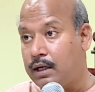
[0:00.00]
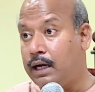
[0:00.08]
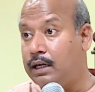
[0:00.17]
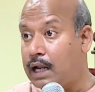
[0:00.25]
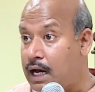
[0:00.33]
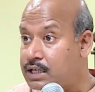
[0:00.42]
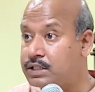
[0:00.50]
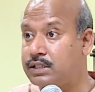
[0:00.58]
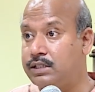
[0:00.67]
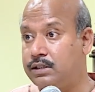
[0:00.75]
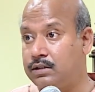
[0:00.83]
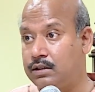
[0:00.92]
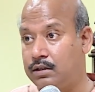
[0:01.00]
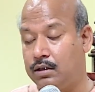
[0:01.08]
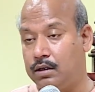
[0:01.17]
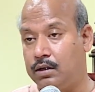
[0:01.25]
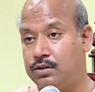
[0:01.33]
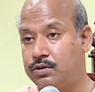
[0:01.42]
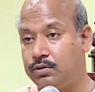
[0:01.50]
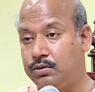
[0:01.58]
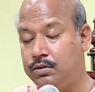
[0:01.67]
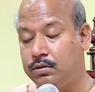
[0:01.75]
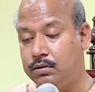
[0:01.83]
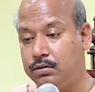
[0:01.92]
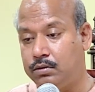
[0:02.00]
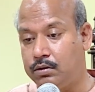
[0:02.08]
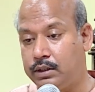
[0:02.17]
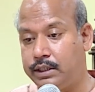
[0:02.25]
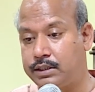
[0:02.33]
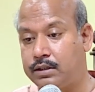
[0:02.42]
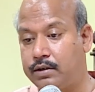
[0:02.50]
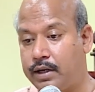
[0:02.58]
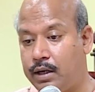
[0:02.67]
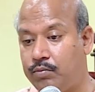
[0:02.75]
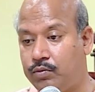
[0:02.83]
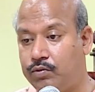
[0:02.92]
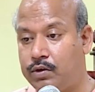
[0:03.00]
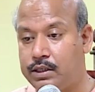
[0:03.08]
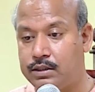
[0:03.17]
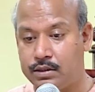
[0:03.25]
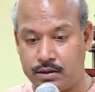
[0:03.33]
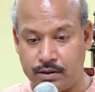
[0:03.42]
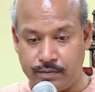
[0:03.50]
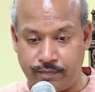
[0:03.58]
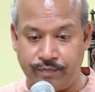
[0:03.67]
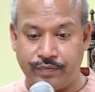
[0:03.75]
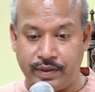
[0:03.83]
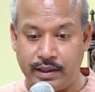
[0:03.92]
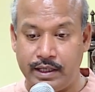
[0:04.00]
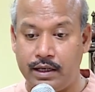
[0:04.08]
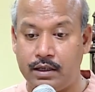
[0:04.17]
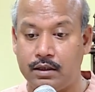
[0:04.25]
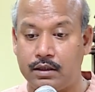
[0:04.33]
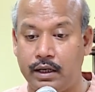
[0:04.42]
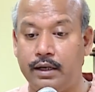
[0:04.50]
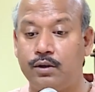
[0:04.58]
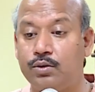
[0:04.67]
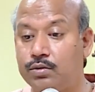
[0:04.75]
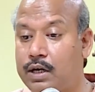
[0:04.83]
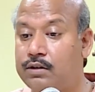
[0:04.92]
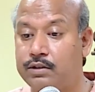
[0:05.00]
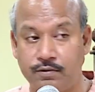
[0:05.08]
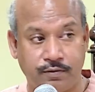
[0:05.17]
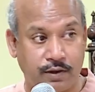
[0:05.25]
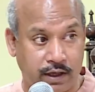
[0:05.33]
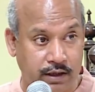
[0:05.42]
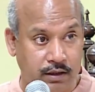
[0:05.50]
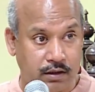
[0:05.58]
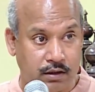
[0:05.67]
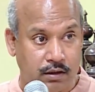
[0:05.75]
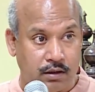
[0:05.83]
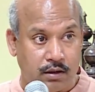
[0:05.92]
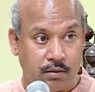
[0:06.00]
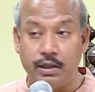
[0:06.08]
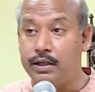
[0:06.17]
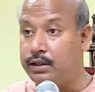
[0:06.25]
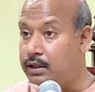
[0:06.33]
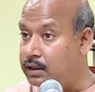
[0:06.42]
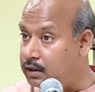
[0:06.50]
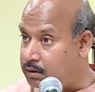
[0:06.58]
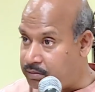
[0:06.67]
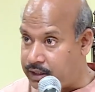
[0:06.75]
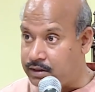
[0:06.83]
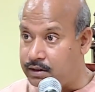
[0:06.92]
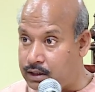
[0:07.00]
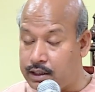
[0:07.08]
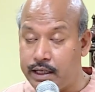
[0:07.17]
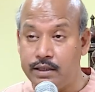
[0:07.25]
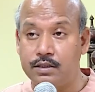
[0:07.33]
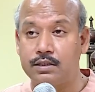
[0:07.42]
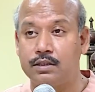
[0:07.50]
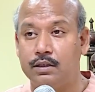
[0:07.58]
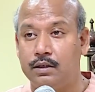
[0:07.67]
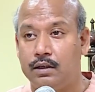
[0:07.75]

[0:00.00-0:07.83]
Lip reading: And last year, so though this dream was there in 2014, but it didn't materialize,